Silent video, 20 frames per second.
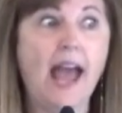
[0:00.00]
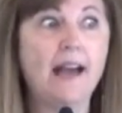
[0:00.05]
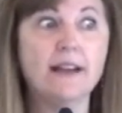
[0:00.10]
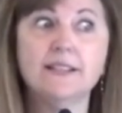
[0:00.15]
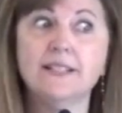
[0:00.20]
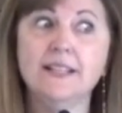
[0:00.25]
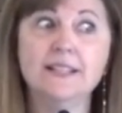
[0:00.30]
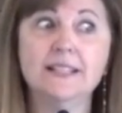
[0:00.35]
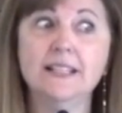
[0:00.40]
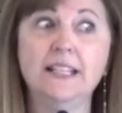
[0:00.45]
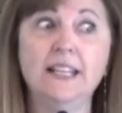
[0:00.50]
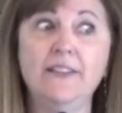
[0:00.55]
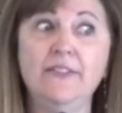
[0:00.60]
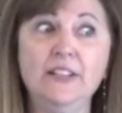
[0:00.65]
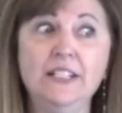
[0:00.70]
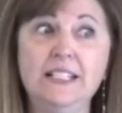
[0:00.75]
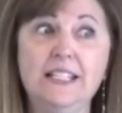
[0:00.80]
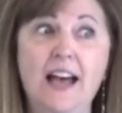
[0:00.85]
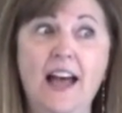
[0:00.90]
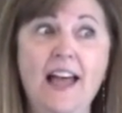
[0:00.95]
Acts isn't
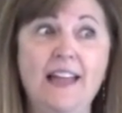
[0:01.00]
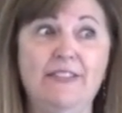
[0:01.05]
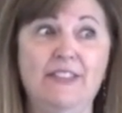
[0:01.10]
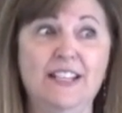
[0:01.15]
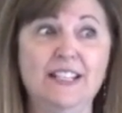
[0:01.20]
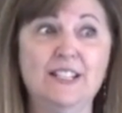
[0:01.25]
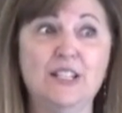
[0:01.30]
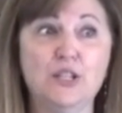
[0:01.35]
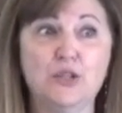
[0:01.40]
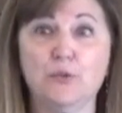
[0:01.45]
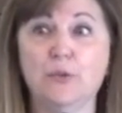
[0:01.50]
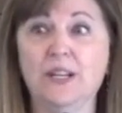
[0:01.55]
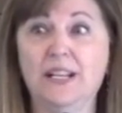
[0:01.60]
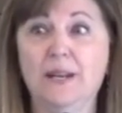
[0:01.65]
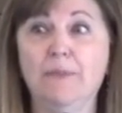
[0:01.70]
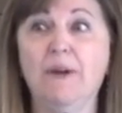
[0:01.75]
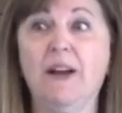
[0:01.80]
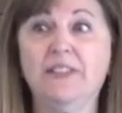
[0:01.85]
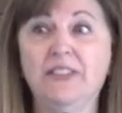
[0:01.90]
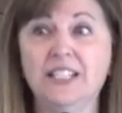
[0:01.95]
even done. This is
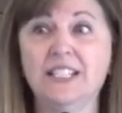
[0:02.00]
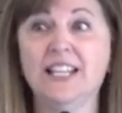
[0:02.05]
written about